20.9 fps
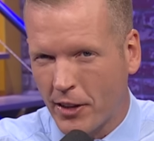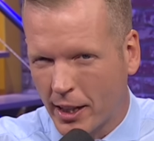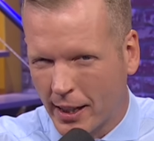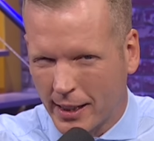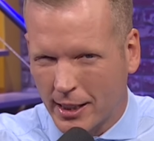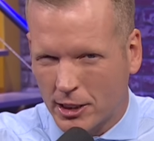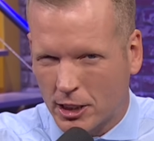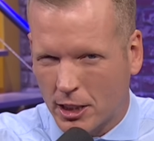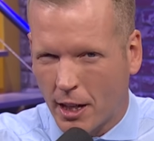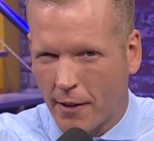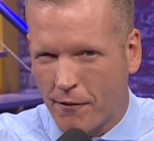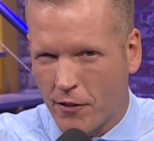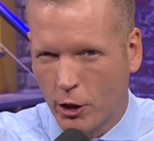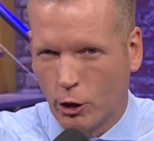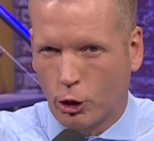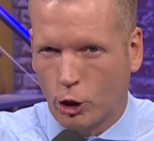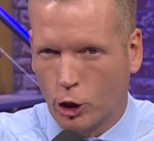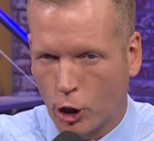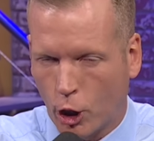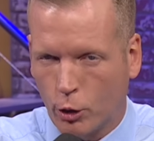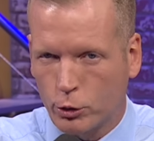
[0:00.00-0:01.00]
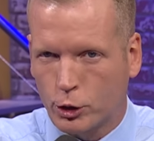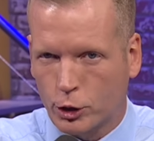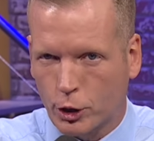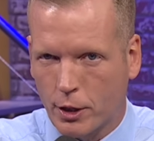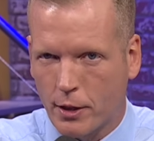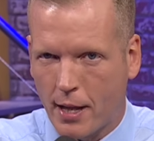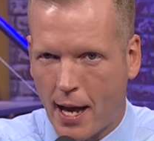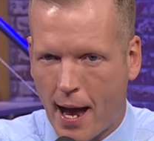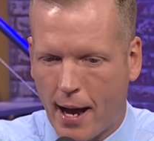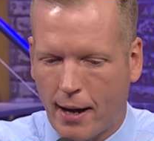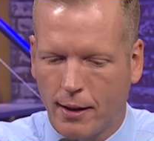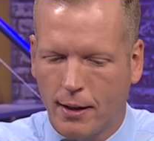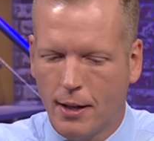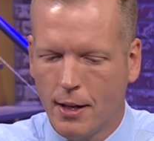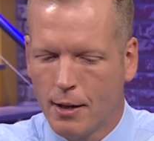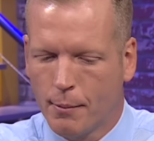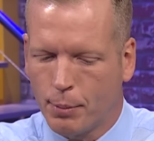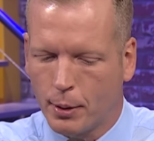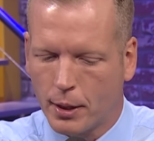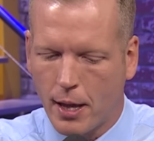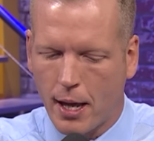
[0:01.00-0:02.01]
like it's going to feel closer than that,
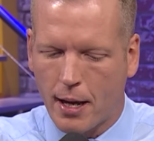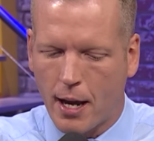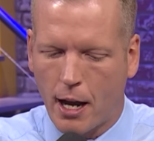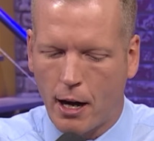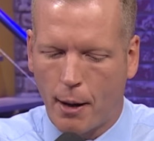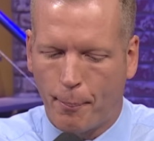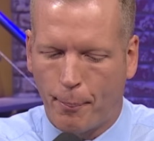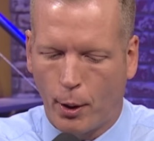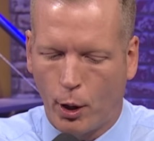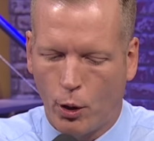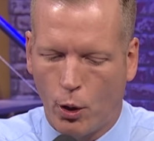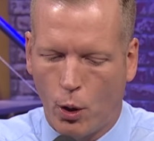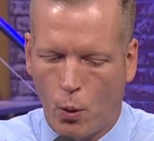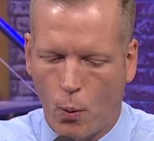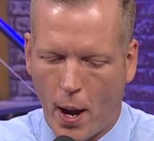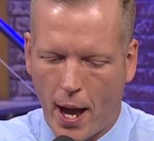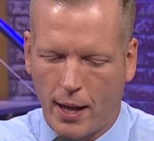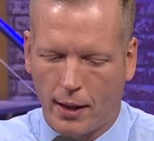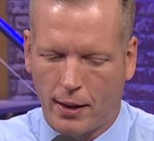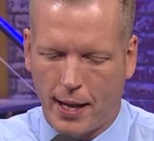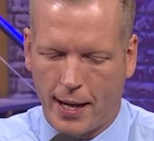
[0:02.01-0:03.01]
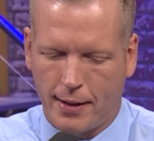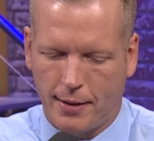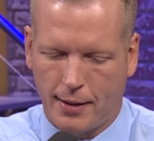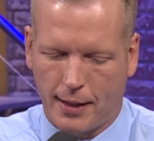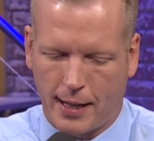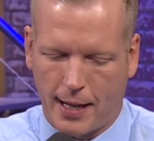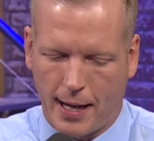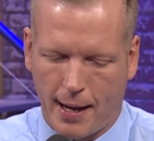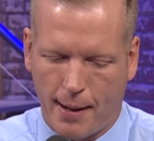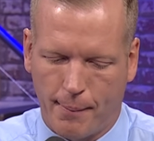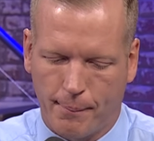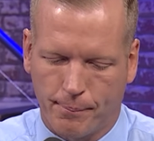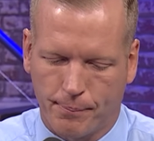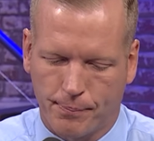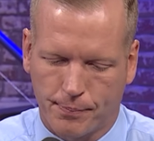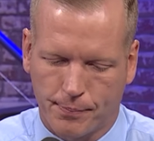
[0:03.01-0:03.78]
but they kind of pull away late in the game.